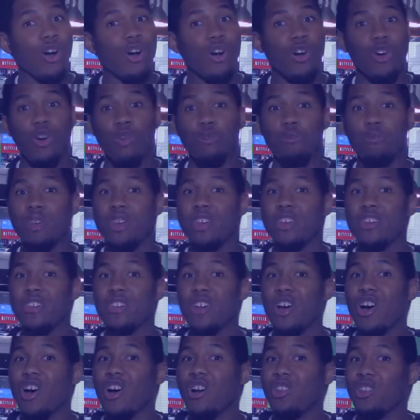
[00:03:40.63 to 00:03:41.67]

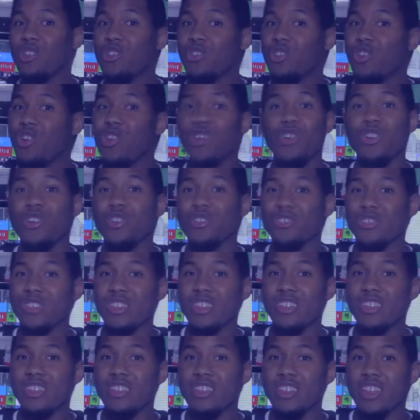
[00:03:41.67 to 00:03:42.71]
open all the doors
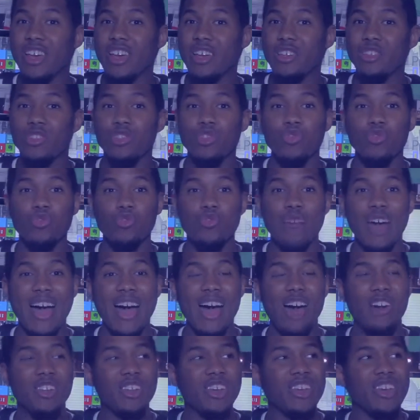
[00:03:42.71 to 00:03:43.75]
and let you
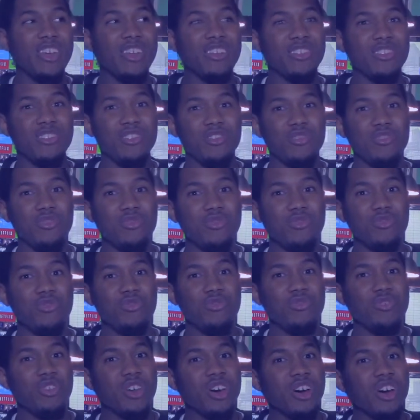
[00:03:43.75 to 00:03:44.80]
out
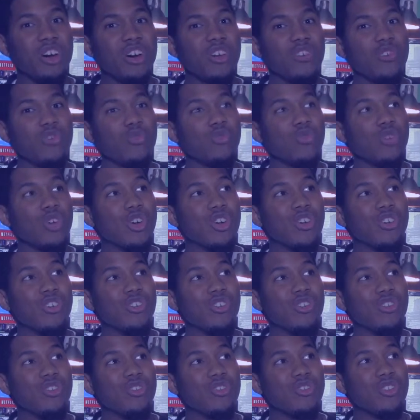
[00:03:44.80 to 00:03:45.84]
into the
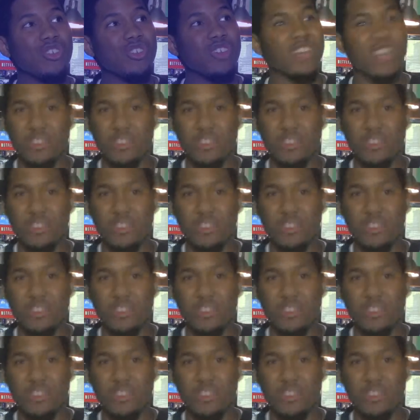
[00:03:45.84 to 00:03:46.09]
world.